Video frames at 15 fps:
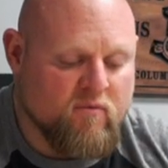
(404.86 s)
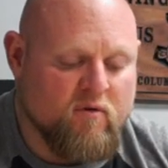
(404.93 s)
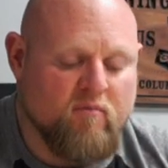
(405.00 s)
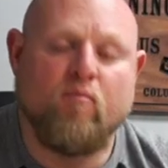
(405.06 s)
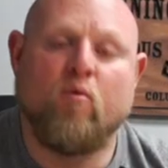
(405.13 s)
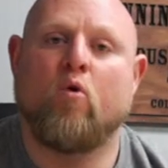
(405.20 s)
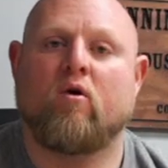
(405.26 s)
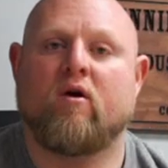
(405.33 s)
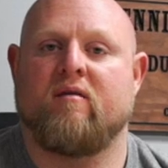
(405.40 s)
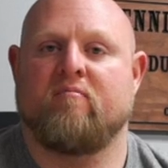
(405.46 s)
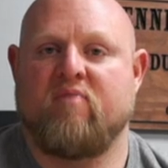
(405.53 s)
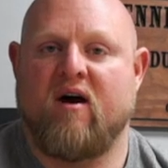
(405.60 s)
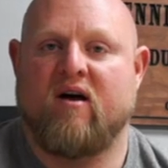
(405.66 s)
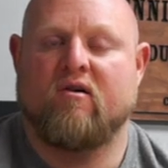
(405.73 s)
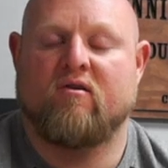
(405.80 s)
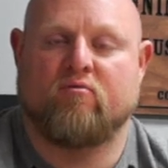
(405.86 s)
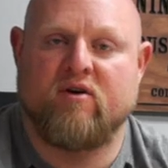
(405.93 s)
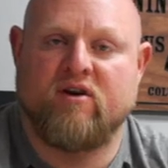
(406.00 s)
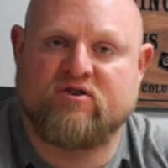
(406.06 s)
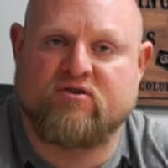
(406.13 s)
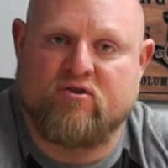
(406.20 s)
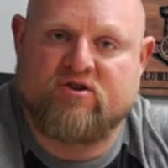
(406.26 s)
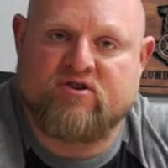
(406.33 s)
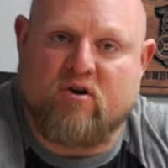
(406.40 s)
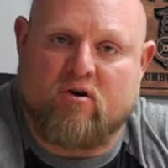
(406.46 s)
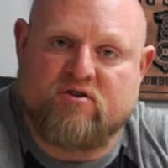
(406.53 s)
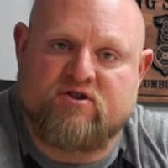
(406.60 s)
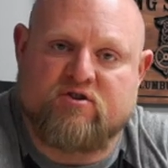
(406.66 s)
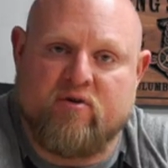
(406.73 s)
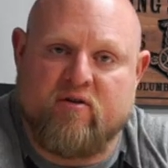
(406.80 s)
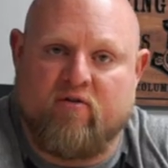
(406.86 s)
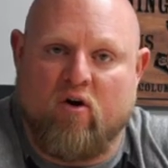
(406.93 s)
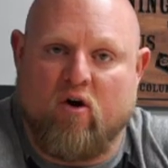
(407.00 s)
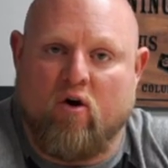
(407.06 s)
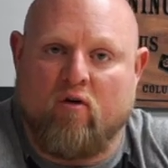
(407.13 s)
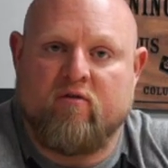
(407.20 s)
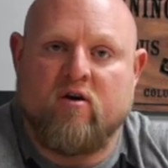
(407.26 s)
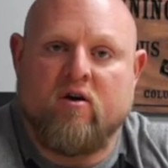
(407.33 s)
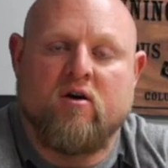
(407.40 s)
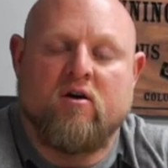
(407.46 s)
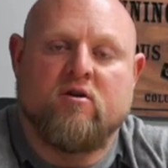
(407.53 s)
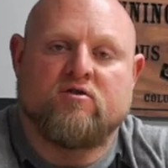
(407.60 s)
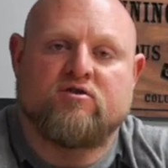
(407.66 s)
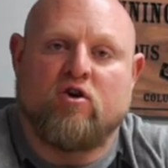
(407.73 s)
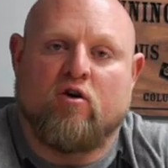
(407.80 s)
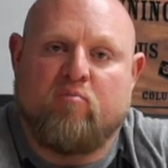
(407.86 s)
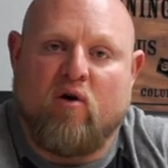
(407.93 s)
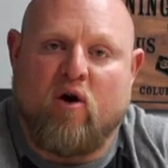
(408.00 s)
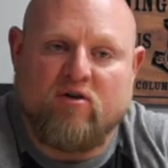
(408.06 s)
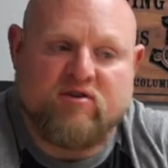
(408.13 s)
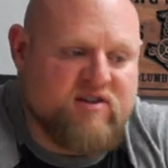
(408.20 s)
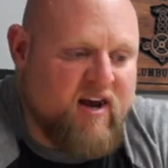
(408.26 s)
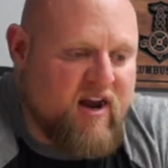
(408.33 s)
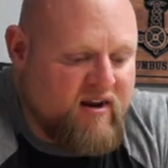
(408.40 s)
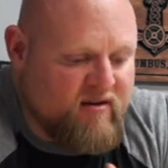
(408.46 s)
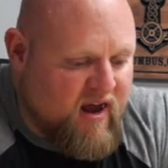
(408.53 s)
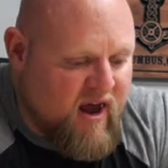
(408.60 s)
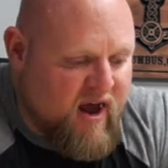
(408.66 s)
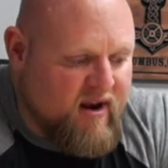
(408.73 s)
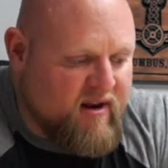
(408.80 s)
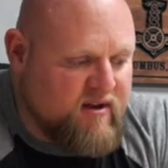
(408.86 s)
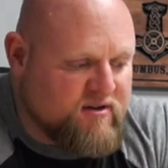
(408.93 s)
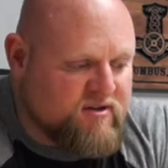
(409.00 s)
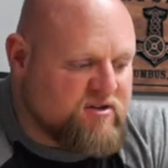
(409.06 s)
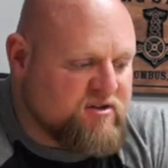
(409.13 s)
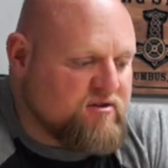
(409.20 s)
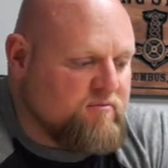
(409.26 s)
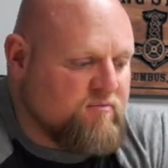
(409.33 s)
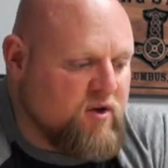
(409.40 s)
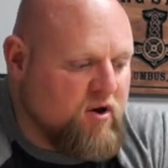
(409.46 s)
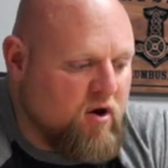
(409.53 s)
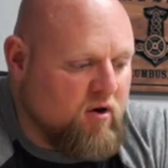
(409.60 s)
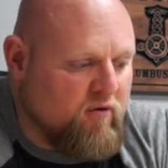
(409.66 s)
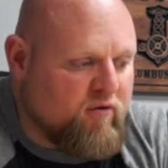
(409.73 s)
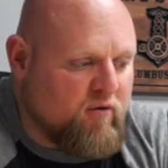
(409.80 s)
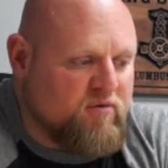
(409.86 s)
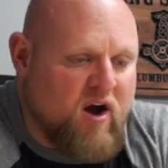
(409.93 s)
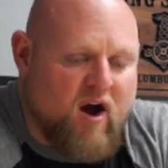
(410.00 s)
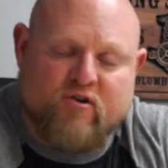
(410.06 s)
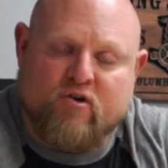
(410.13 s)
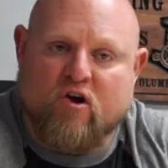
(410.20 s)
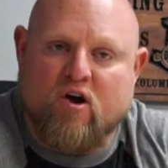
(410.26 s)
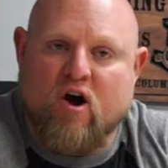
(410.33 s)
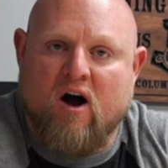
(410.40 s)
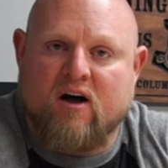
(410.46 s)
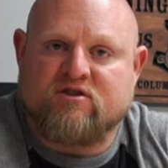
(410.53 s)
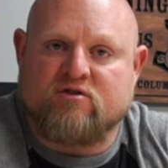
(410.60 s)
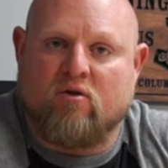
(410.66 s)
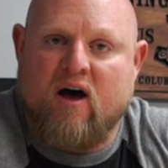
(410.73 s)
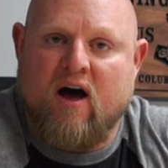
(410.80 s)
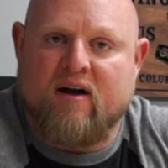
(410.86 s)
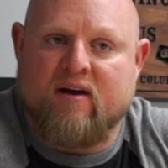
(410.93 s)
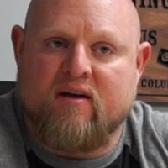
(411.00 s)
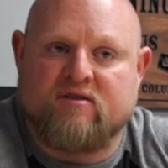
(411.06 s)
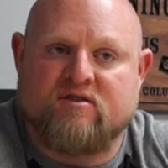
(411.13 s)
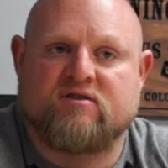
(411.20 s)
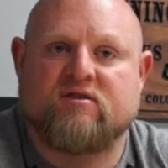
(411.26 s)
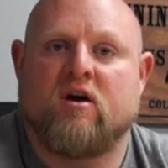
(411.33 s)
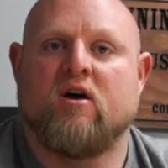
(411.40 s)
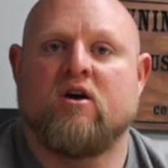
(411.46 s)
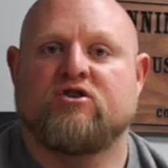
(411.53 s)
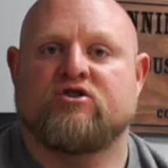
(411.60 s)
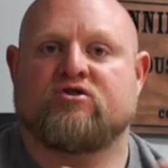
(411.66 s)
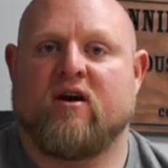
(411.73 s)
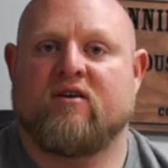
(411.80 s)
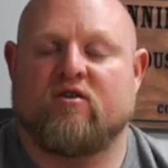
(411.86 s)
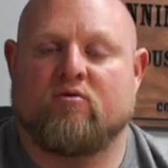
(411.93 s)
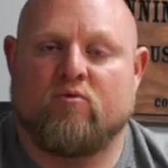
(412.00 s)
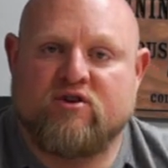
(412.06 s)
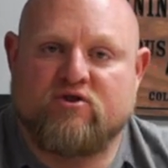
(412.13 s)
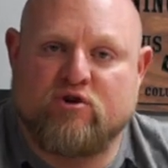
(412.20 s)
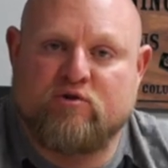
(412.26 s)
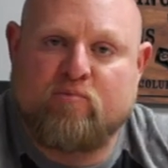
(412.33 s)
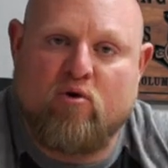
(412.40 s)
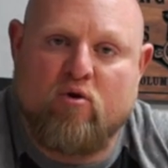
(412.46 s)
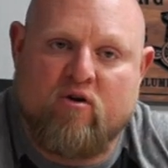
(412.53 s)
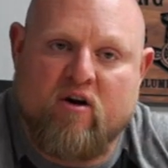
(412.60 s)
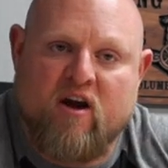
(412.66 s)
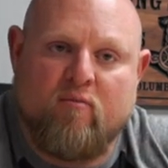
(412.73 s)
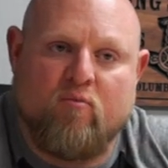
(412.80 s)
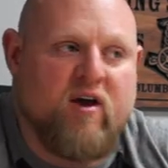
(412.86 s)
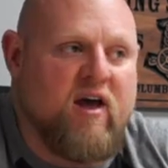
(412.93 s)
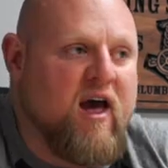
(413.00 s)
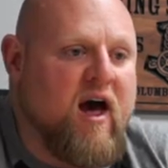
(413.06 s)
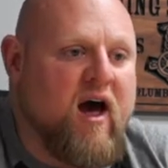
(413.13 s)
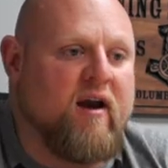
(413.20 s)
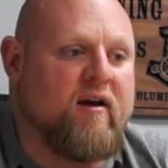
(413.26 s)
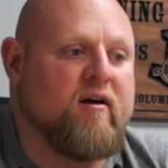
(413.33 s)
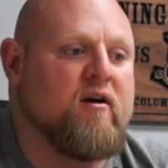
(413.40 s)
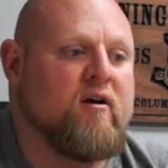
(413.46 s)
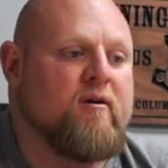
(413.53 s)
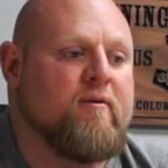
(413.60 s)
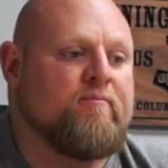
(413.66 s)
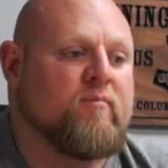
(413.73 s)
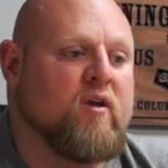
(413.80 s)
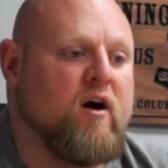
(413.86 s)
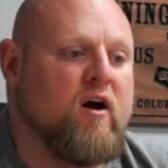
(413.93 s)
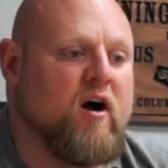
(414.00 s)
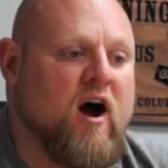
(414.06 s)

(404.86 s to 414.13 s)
more and better research starts to evolve. So, Ball State had its, you know, from Dr. Costill had its strength and research program. We had uh,